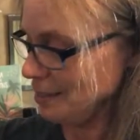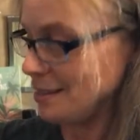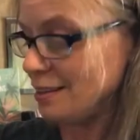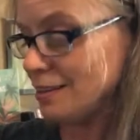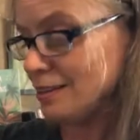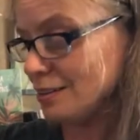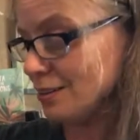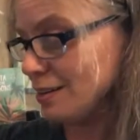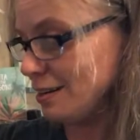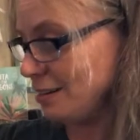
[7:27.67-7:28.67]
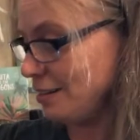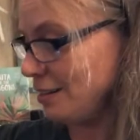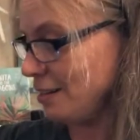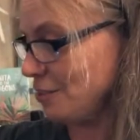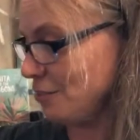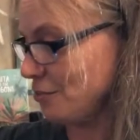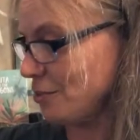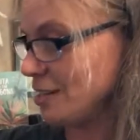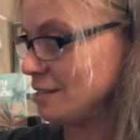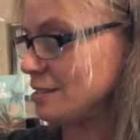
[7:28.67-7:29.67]
There, Anna and her
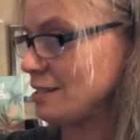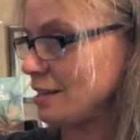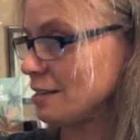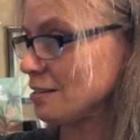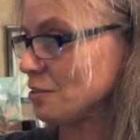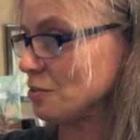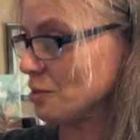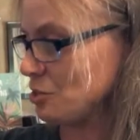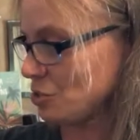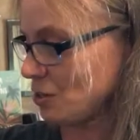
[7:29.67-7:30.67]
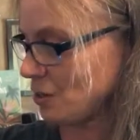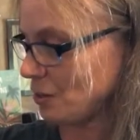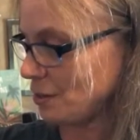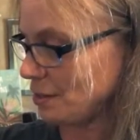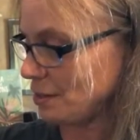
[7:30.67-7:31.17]
friends tend the rich earth.